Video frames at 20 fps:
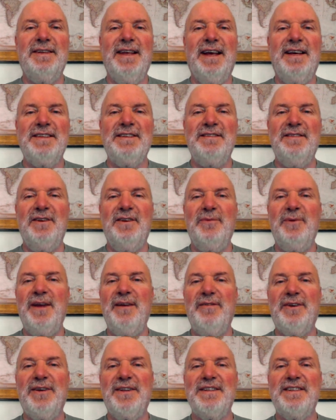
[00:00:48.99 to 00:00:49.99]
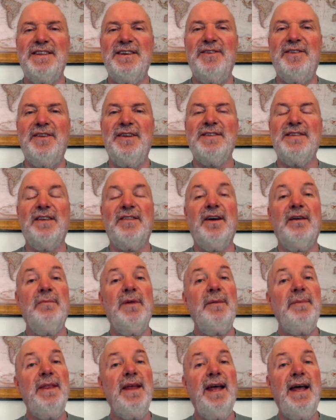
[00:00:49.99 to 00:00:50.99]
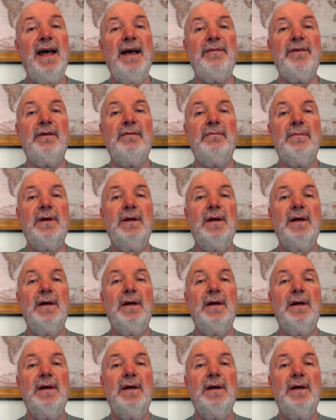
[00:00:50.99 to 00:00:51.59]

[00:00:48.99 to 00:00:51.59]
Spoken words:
hasn't nobody ever considered this? And I thought maybe they haven't.